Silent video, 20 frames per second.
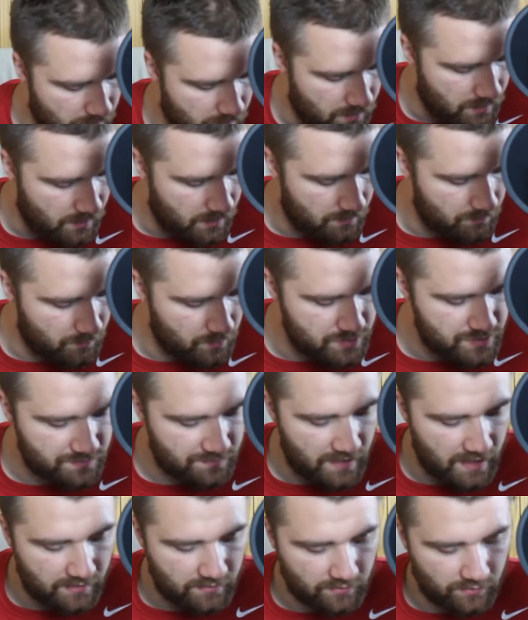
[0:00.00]
Um, would you
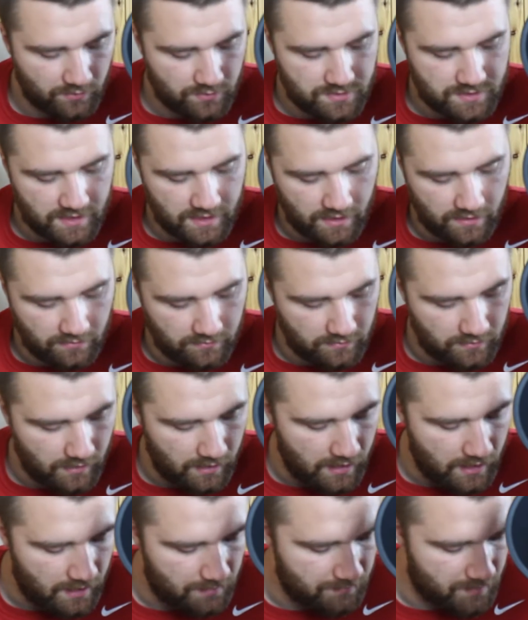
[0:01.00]
rather lose the
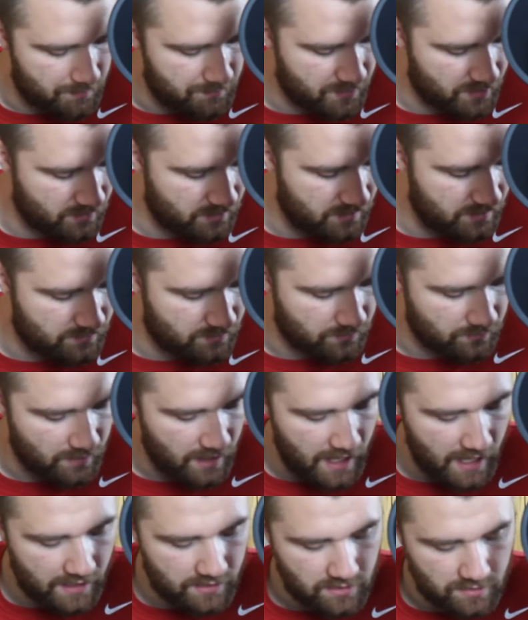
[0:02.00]
um, ability to
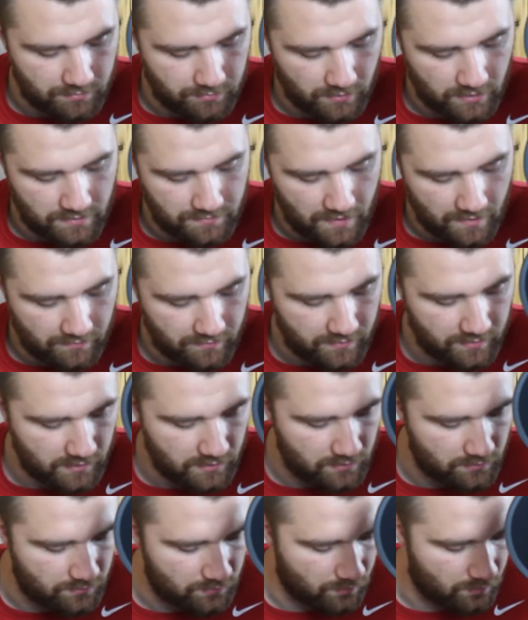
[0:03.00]
lie or believe
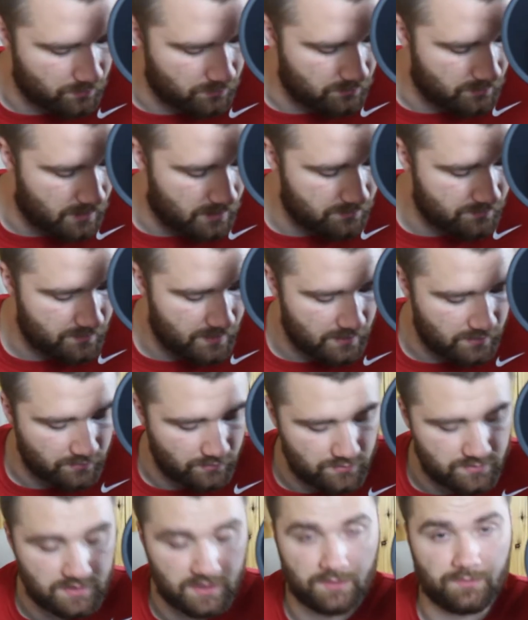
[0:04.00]
everything you're told? I would rather
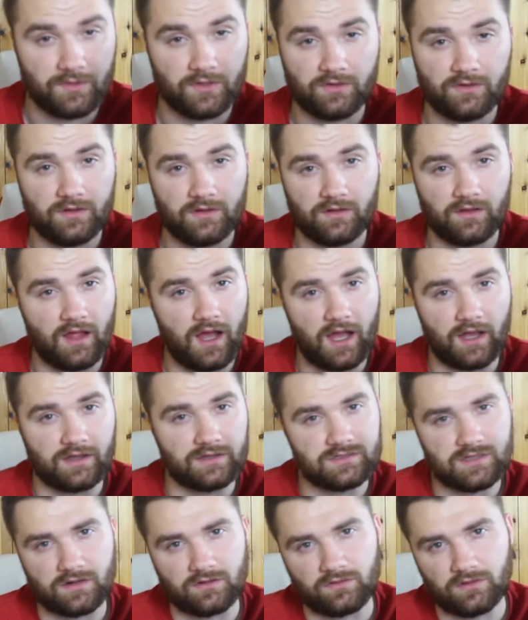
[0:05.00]
lose the ability to lie
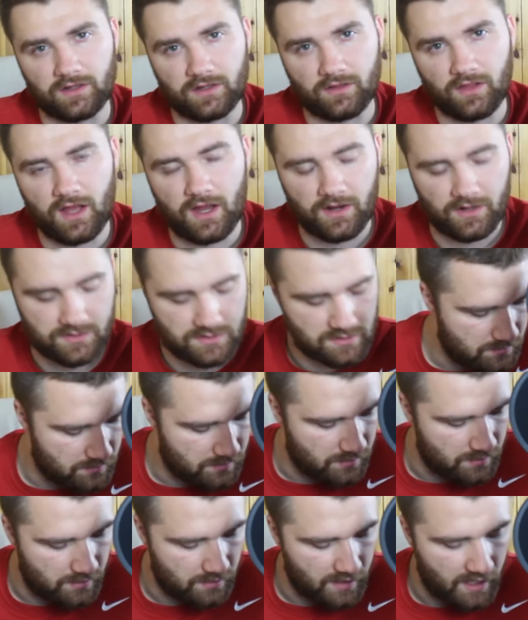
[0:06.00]
because I don't like liars.
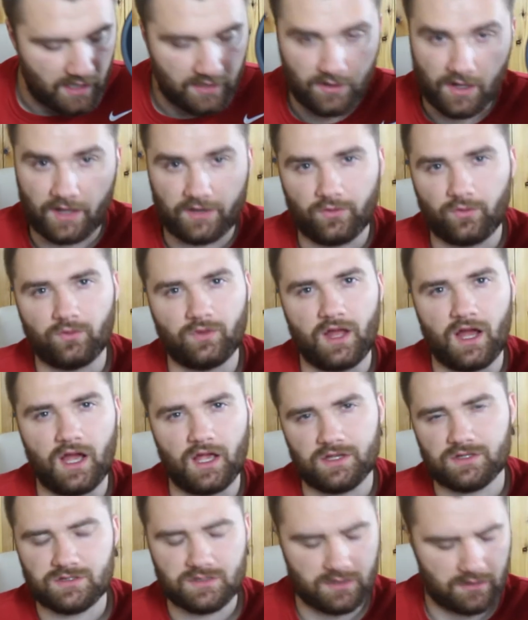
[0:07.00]
And I, I don't
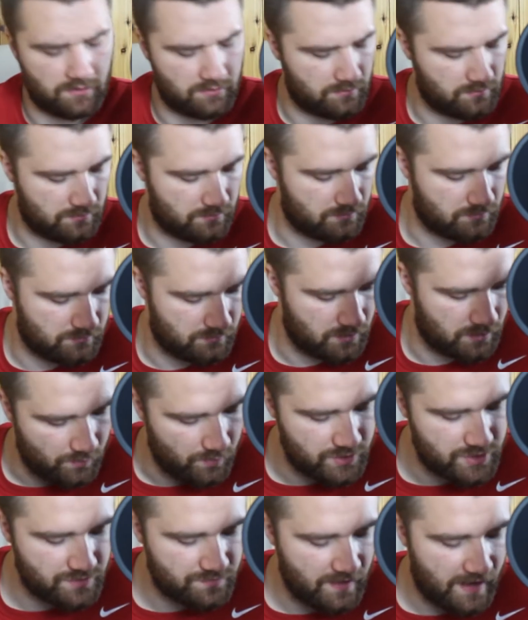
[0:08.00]
lie, so yeah.
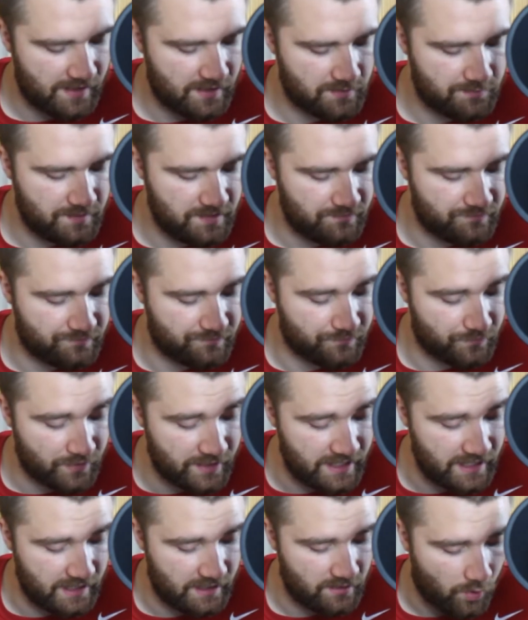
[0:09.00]
Would you rather be
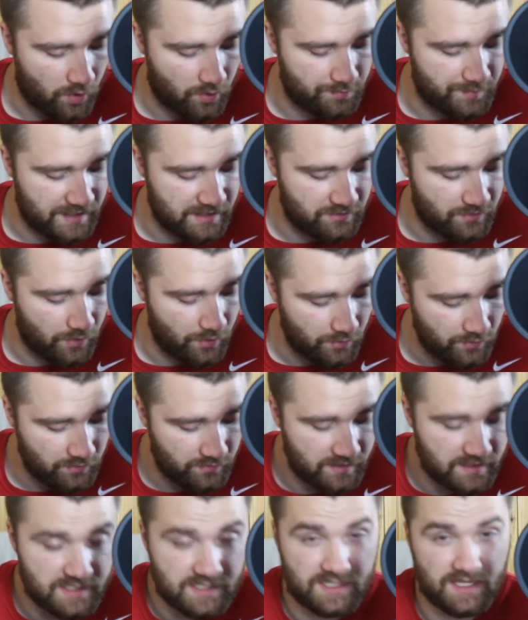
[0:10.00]
free or be
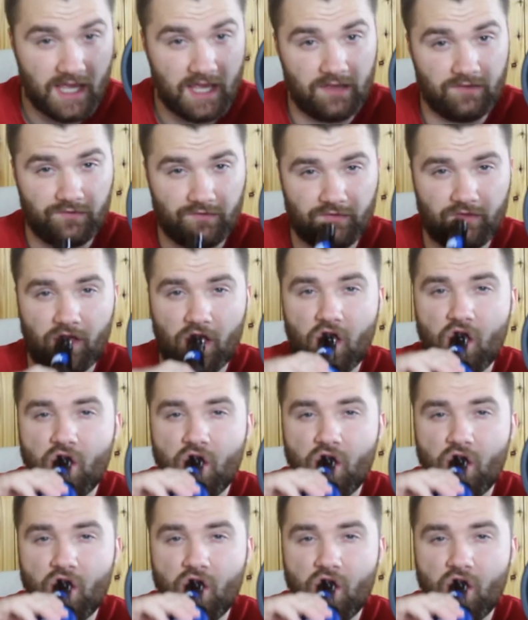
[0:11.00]
totally safe?